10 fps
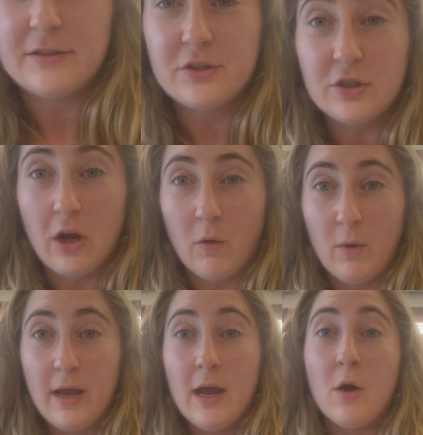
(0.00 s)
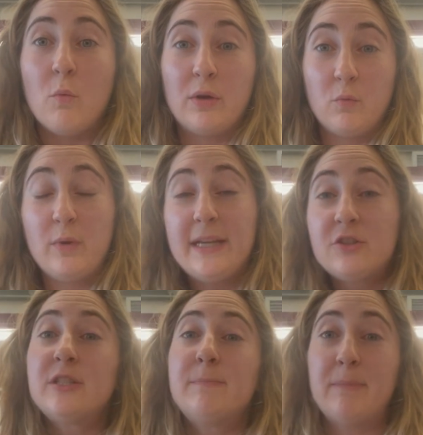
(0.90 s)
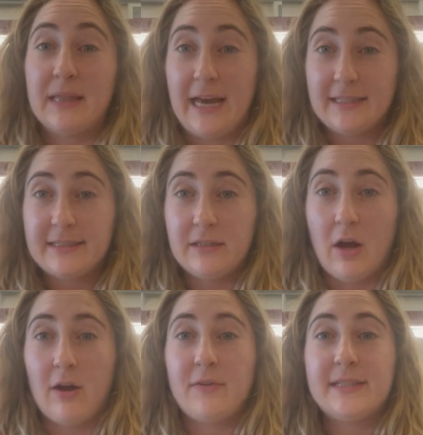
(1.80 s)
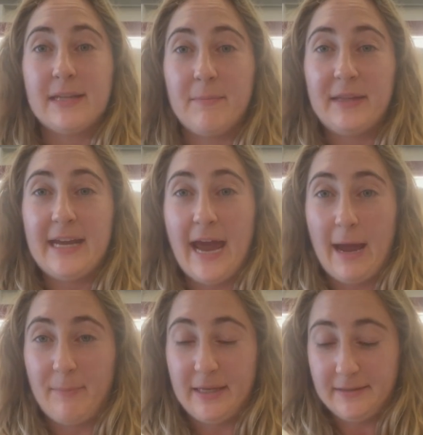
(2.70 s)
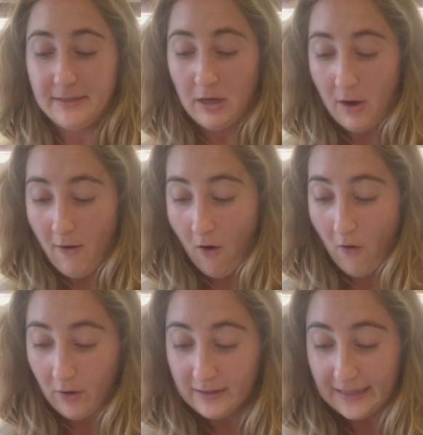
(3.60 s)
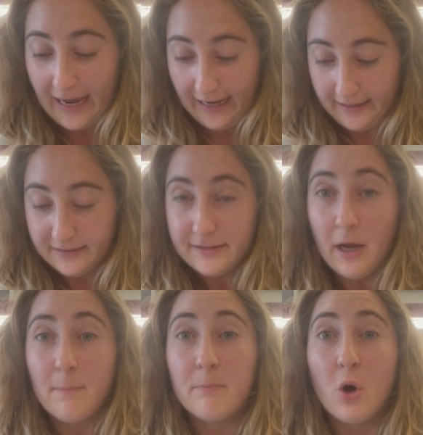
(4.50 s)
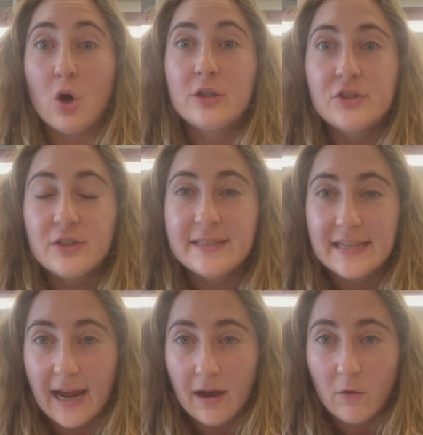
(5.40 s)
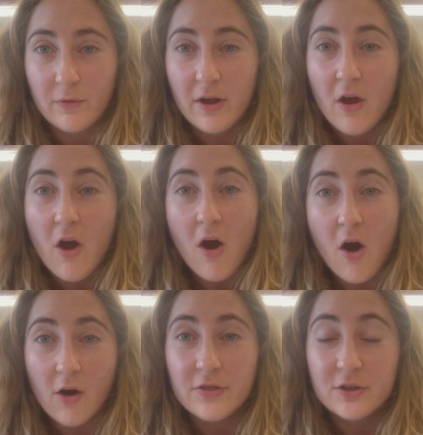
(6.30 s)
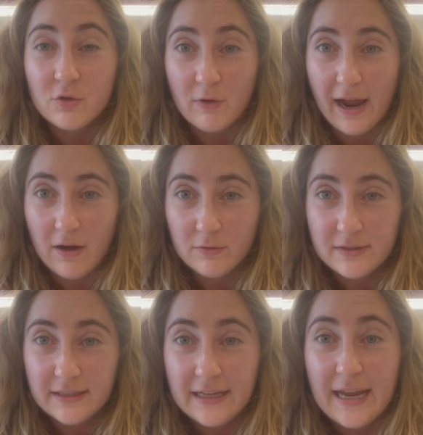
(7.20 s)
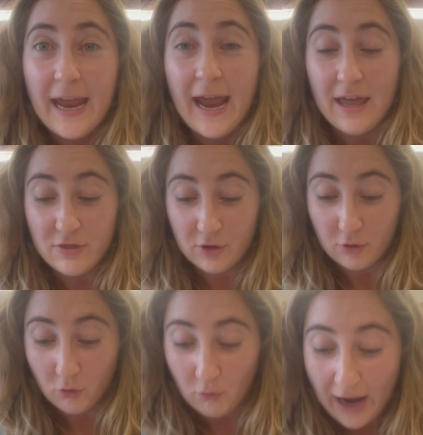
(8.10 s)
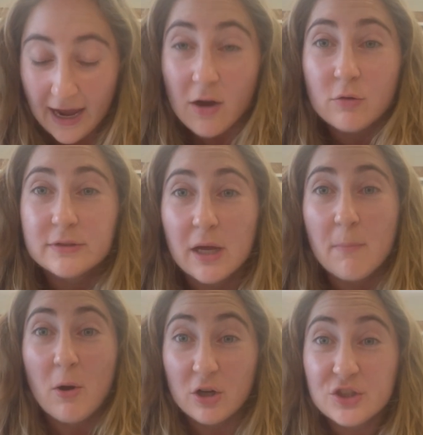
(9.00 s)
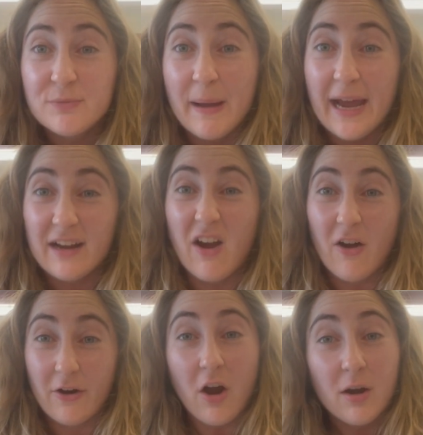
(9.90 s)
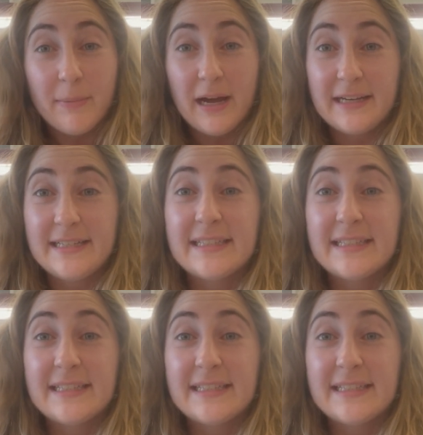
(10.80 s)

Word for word: So when we just blasted off, something happened. Our legs pushed down on the ground and the ground pushed back on our bodies